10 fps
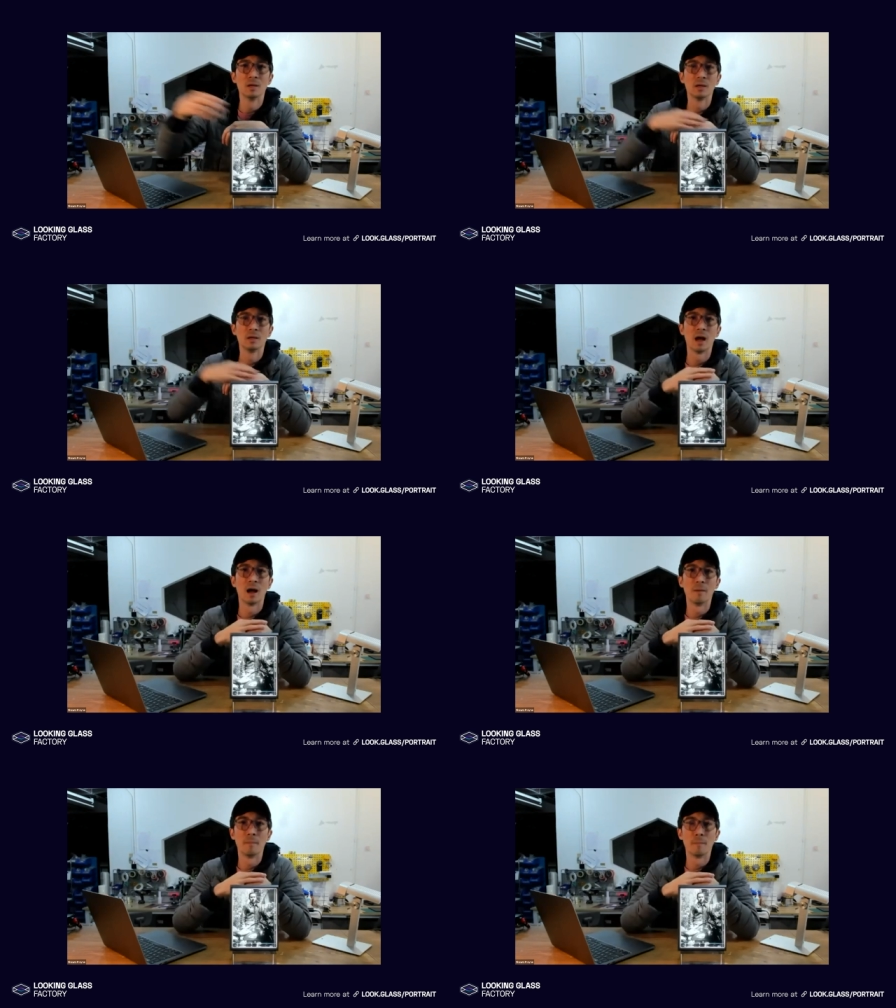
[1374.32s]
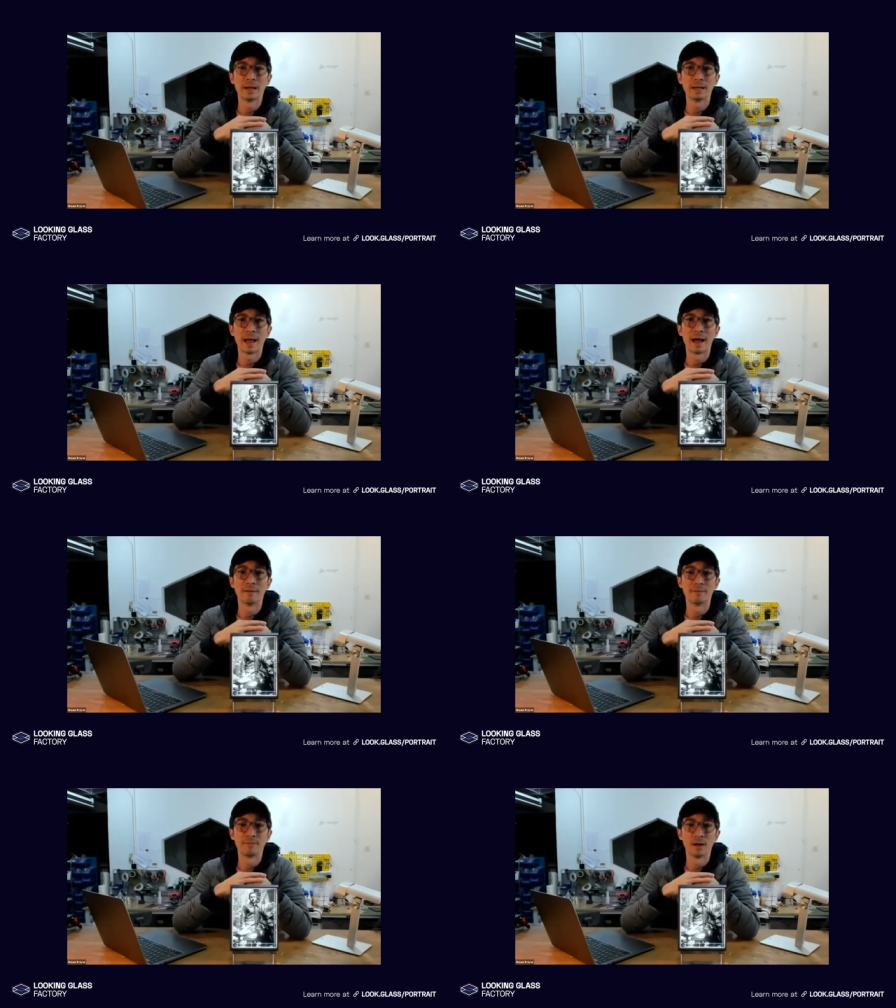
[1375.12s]
um, might
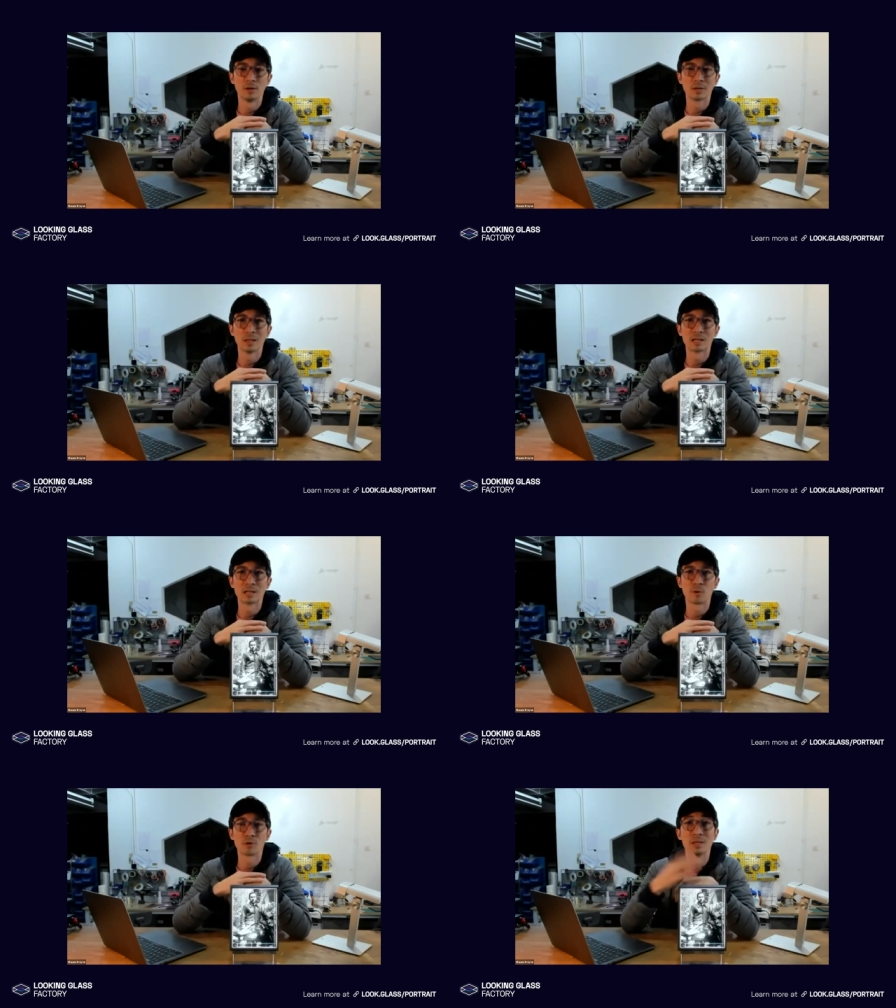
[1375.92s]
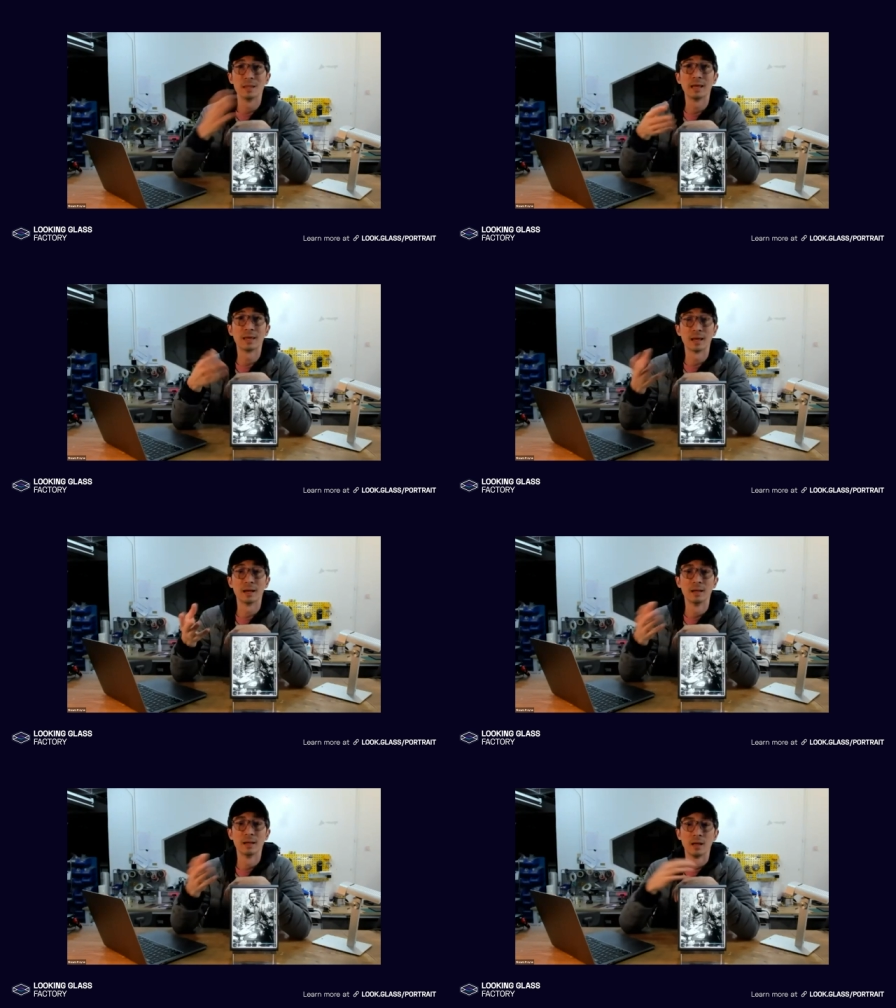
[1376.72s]
have a Looking Glass portrait and they
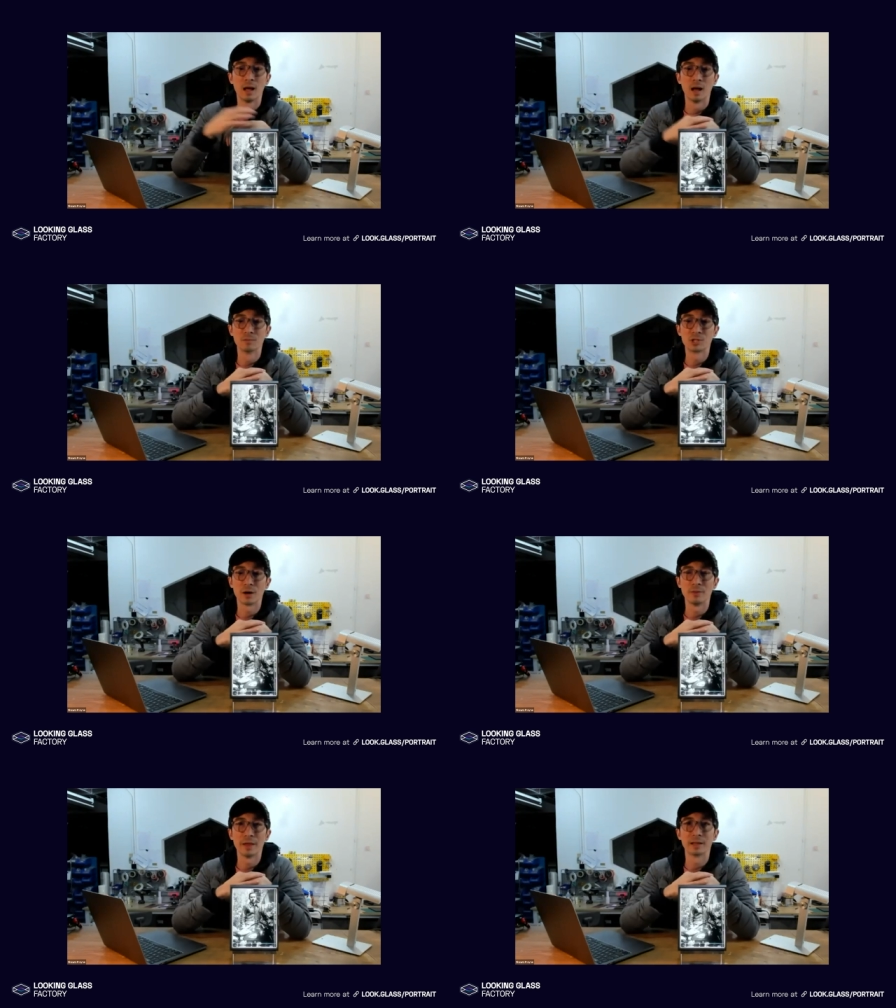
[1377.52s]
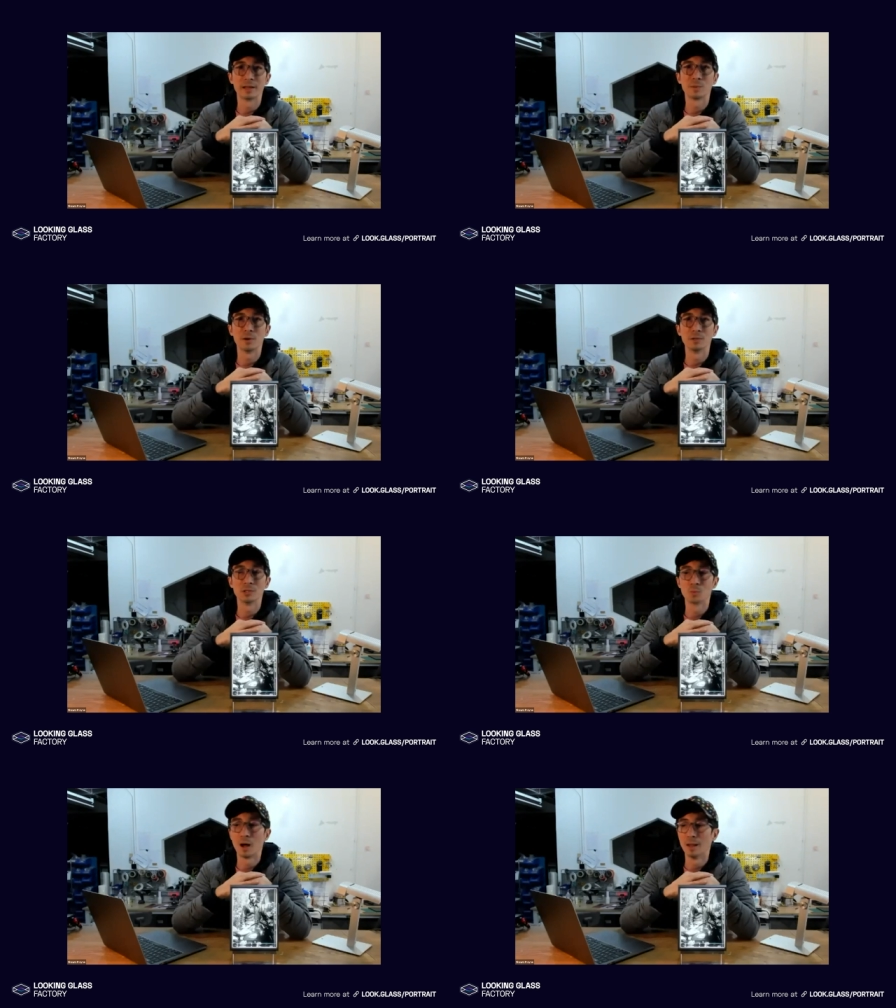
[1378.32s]
can um, share in that experience
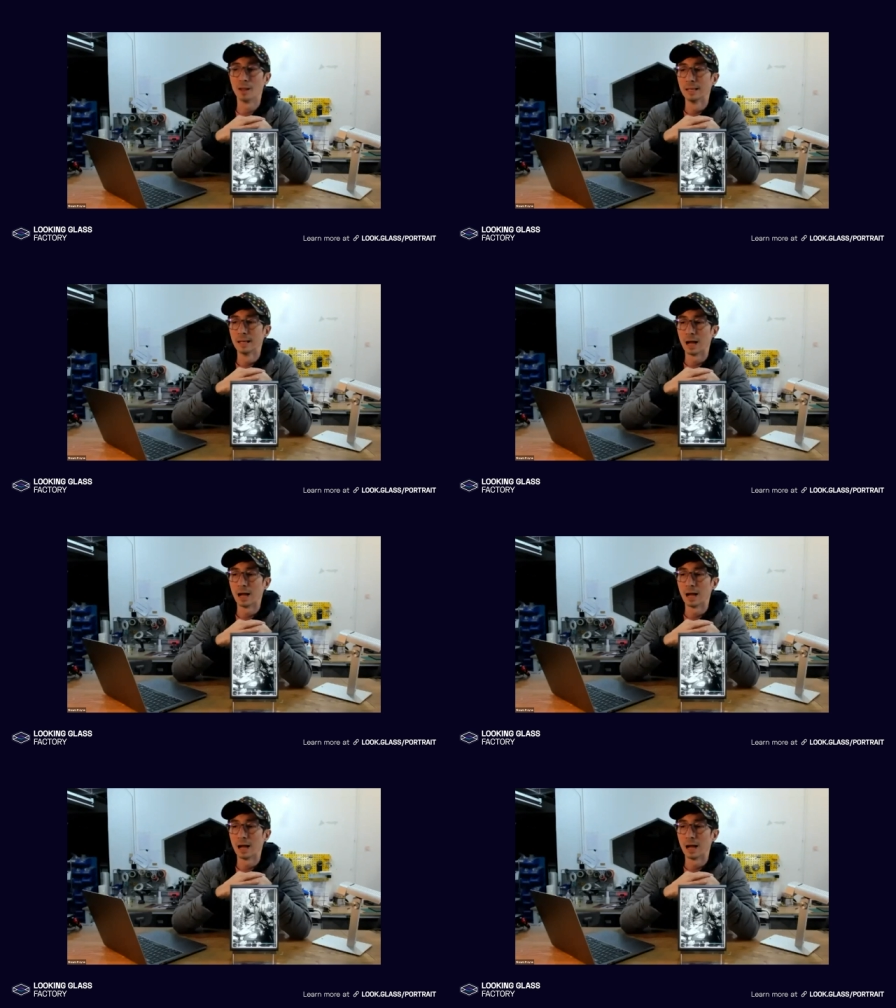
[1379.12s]
as well.